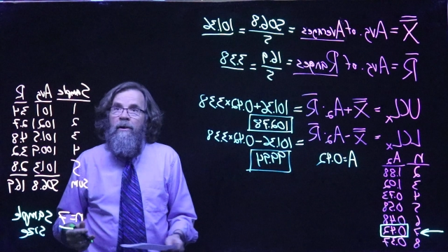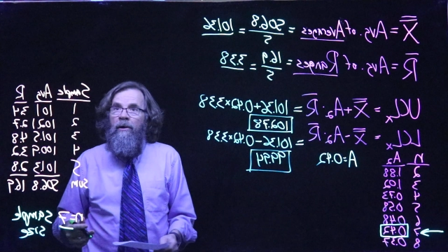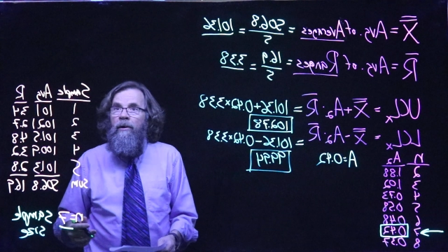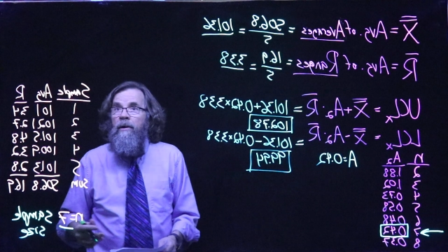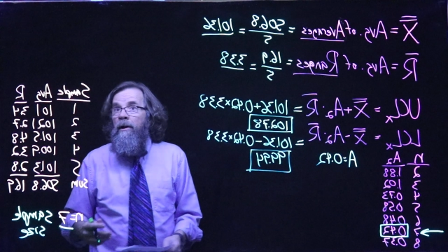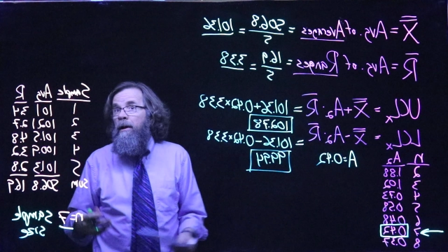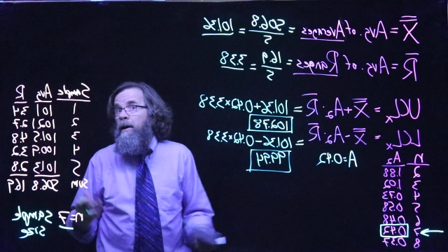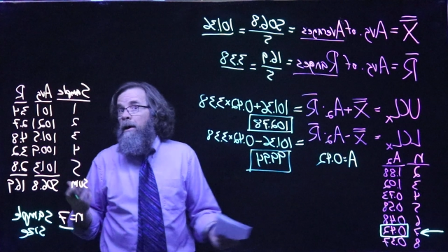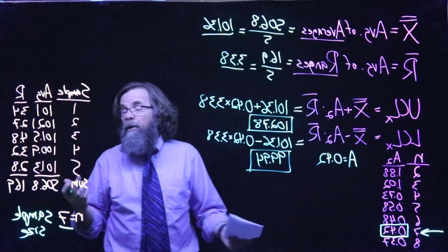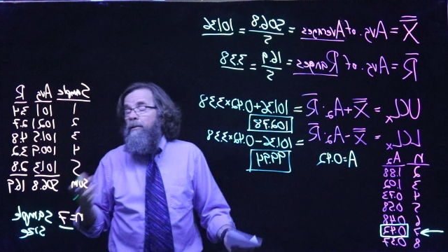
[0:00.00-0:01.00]
are
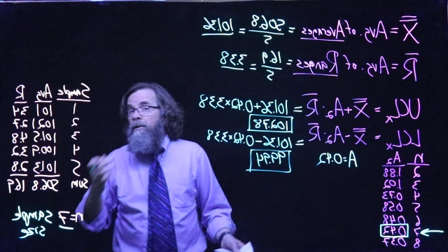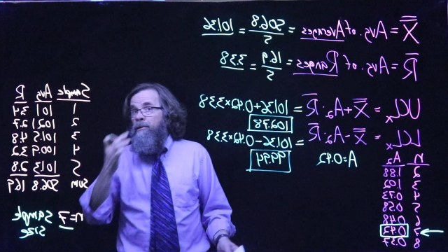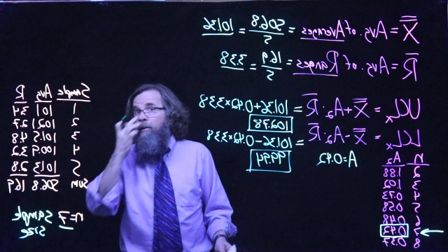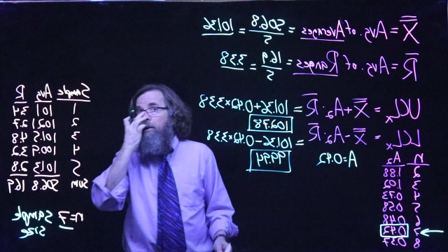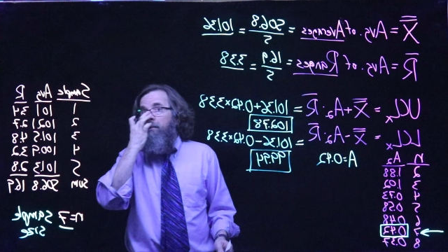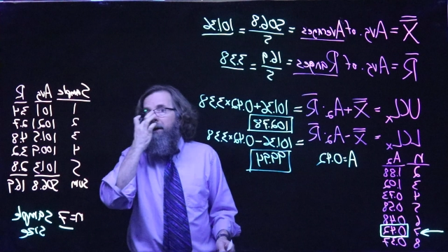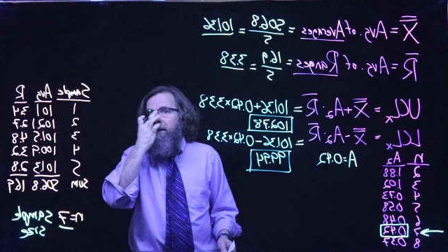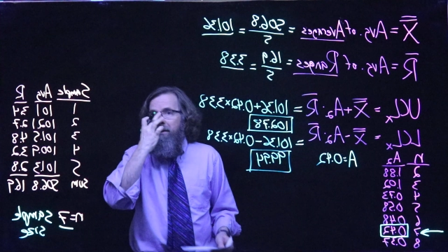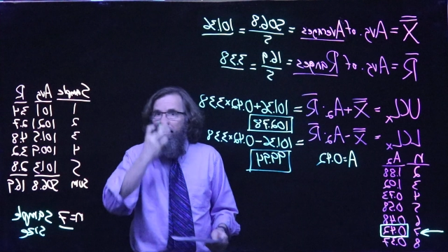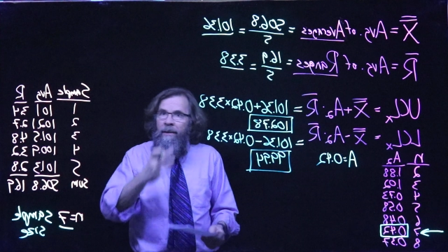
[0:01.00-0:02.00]
under control,
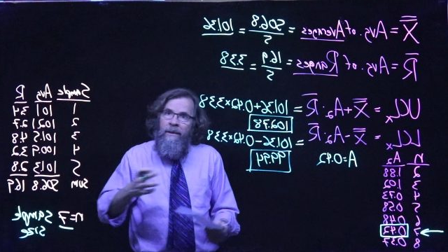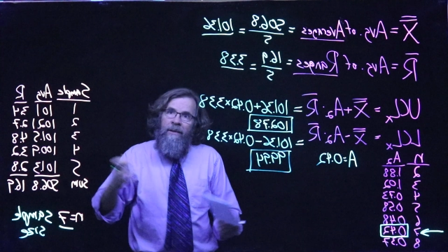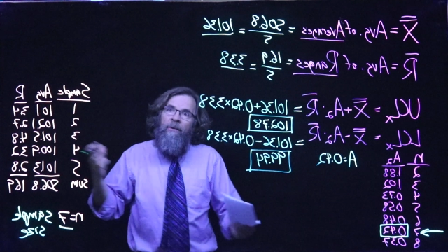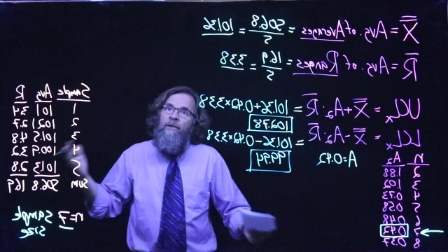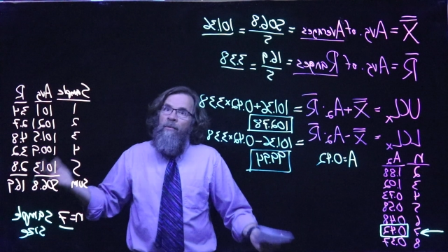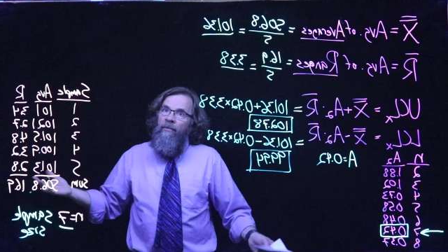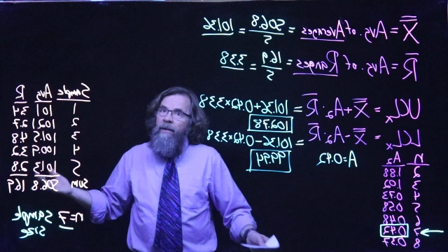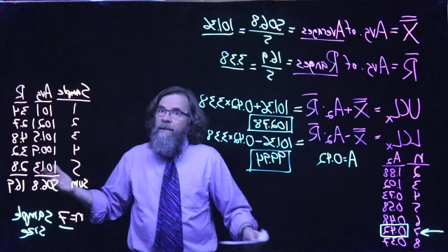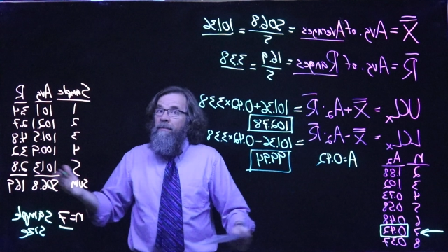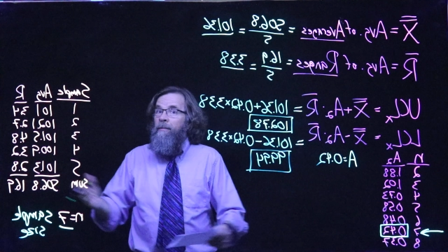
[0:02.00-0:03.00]
but it's much more
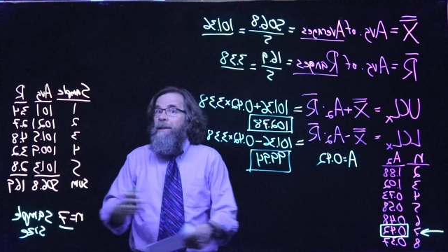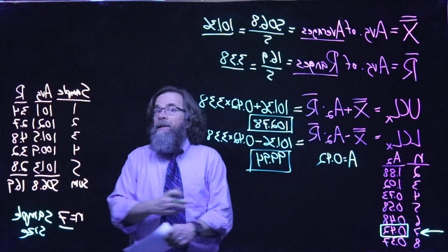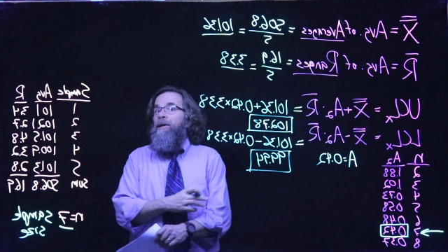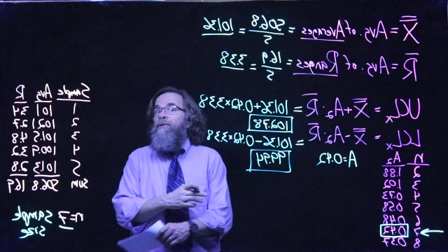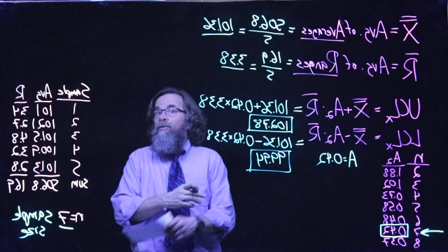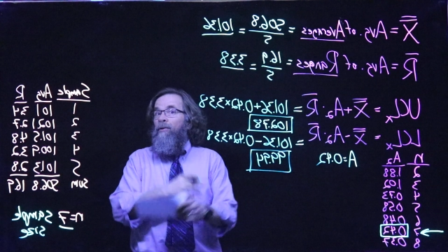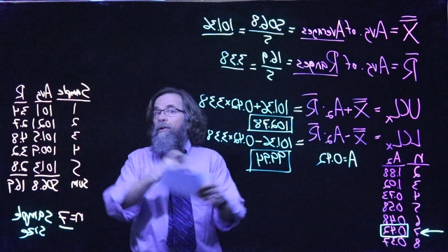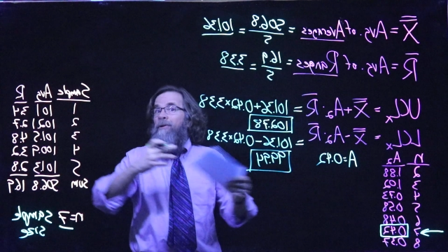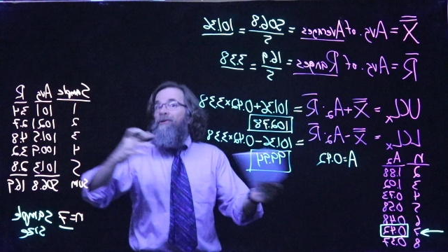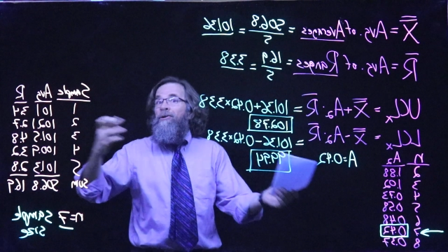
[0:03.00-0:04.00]
effective to make a
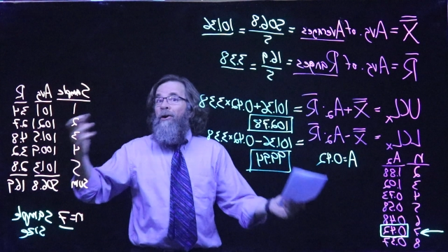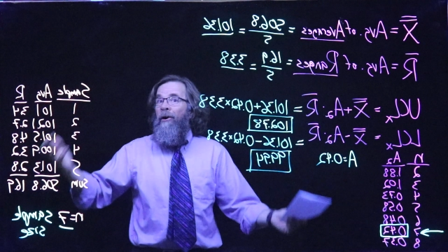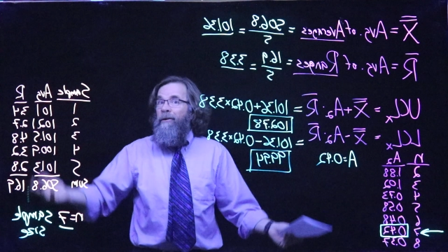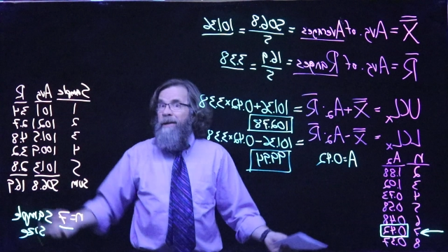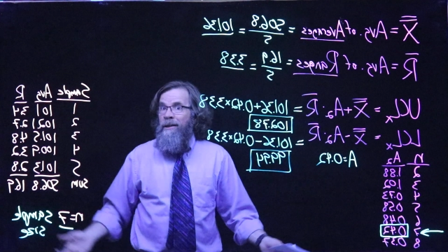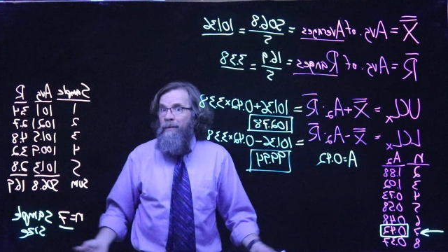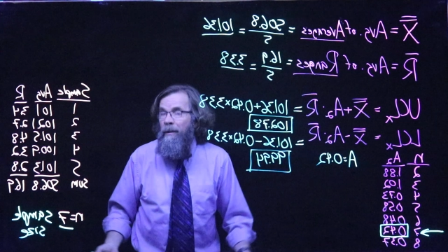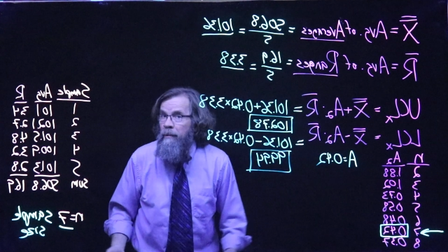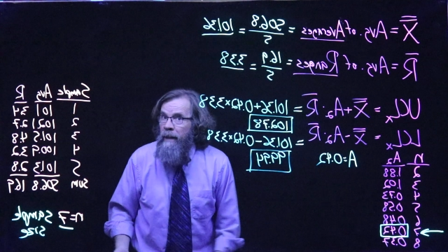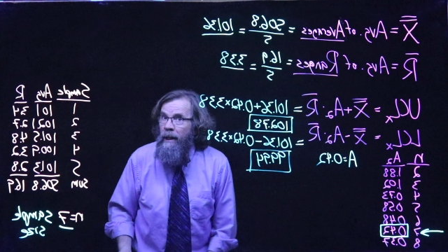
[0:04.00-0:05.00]
control chart. That's
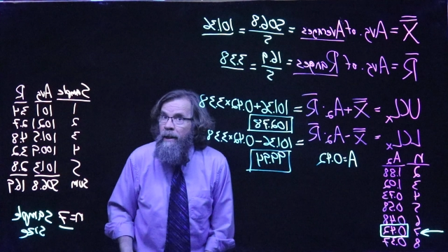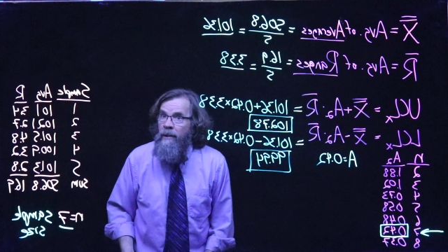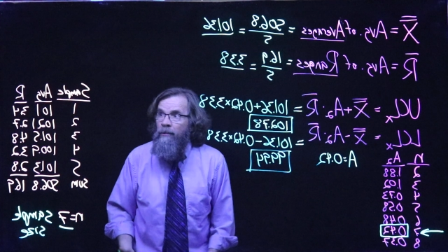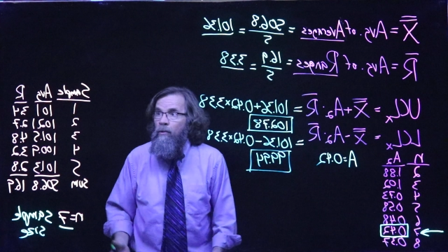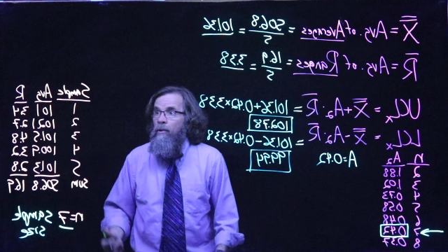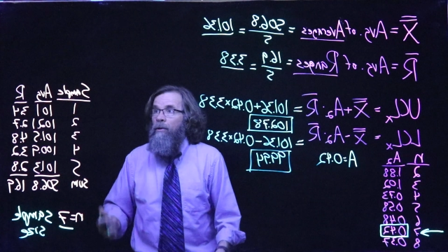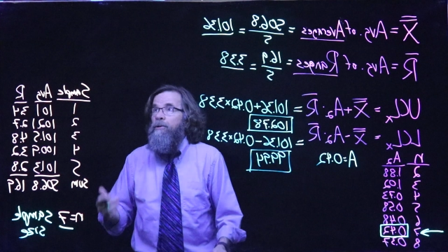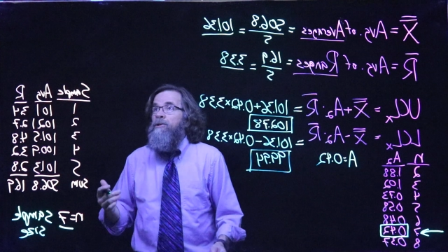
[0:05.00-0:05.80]
why we make control